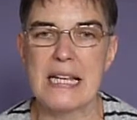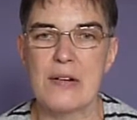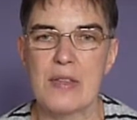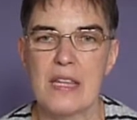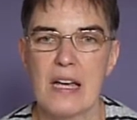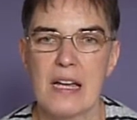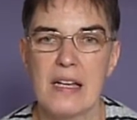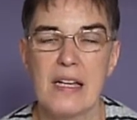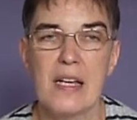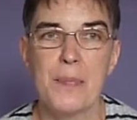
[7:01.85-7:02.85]
here and there,
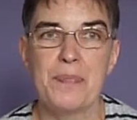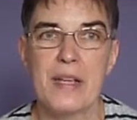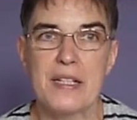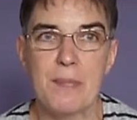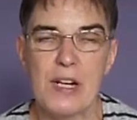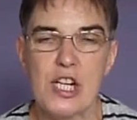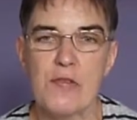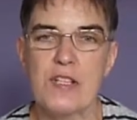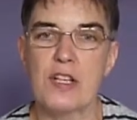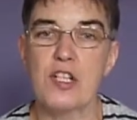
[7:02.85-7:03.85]
especially if
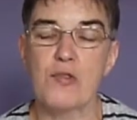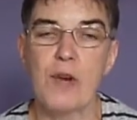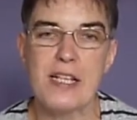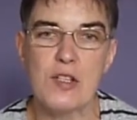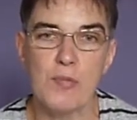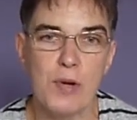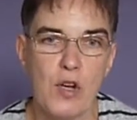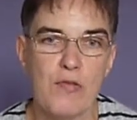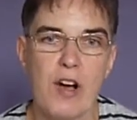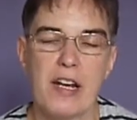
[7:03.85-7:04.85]
it's going to raise your
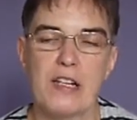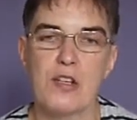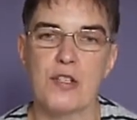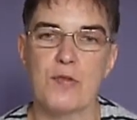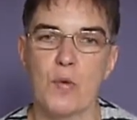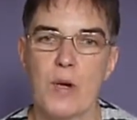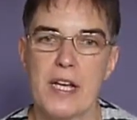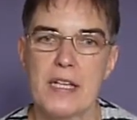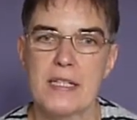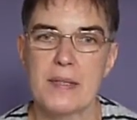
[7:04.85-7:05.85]
profile in useful
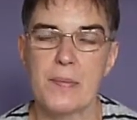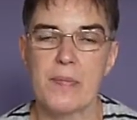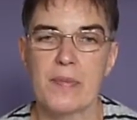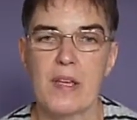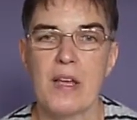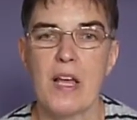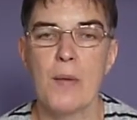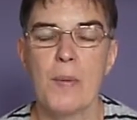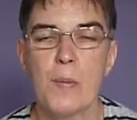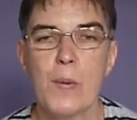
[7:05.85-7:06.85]
ways.
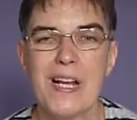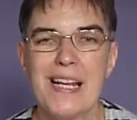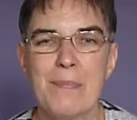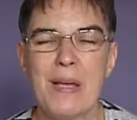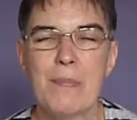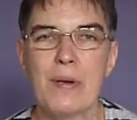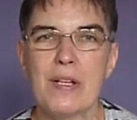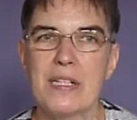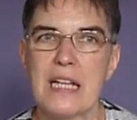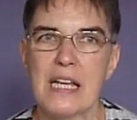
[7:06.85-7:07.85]
But really, people
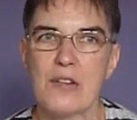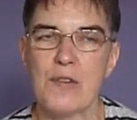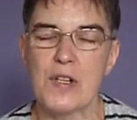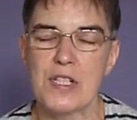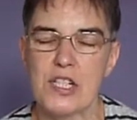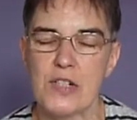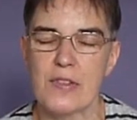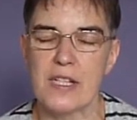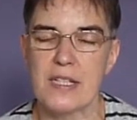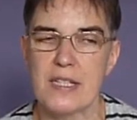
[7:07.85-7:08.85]
can take advantage of
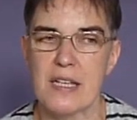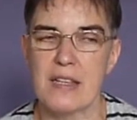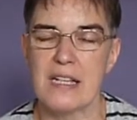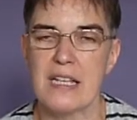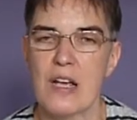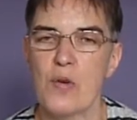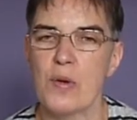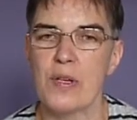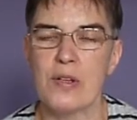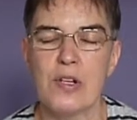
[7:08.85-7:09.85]
this, and they say, oh,
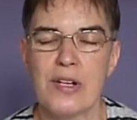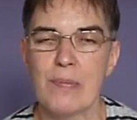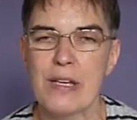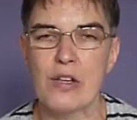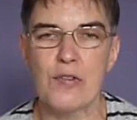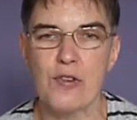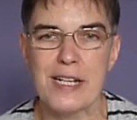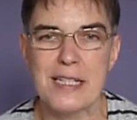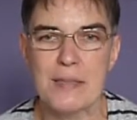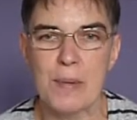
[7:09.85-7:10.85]
you know, it'll be good for
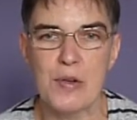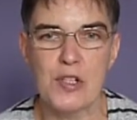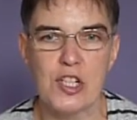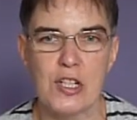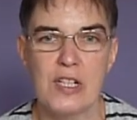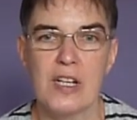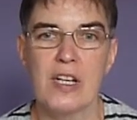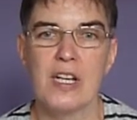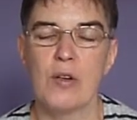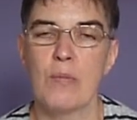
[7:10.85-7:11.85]
exposure.
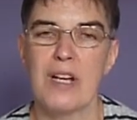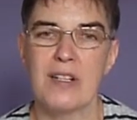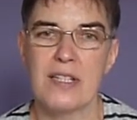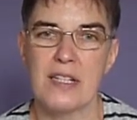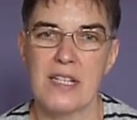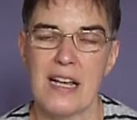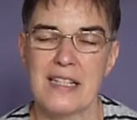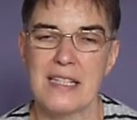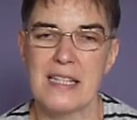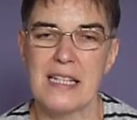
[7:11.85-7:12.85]
Well, my answer to that
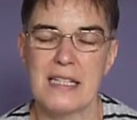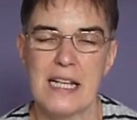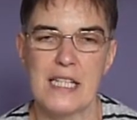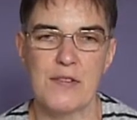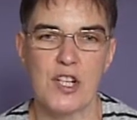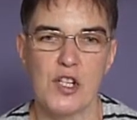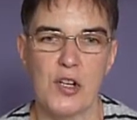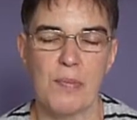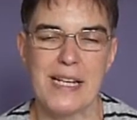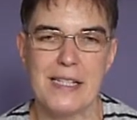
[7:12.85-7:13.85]
is, in these days of social
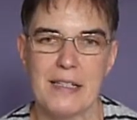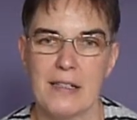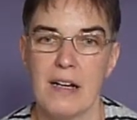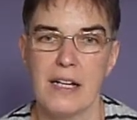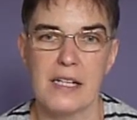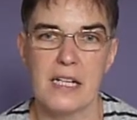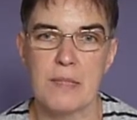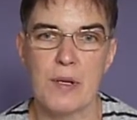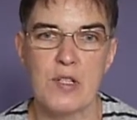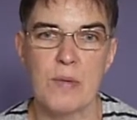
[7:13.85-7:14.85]
media, I can
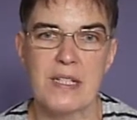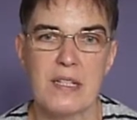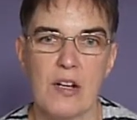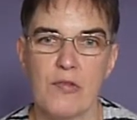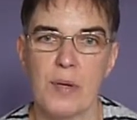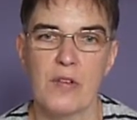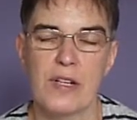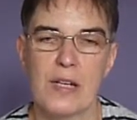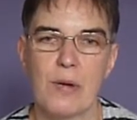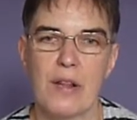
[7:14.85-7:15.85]
expose myself
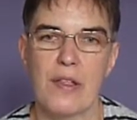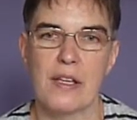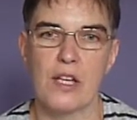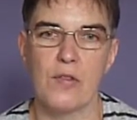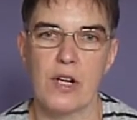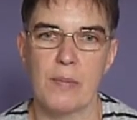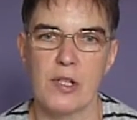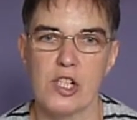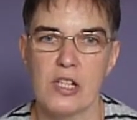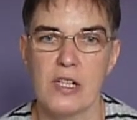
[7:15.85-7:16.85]
perfectly well, thank you very
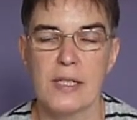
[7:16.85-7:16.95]
much.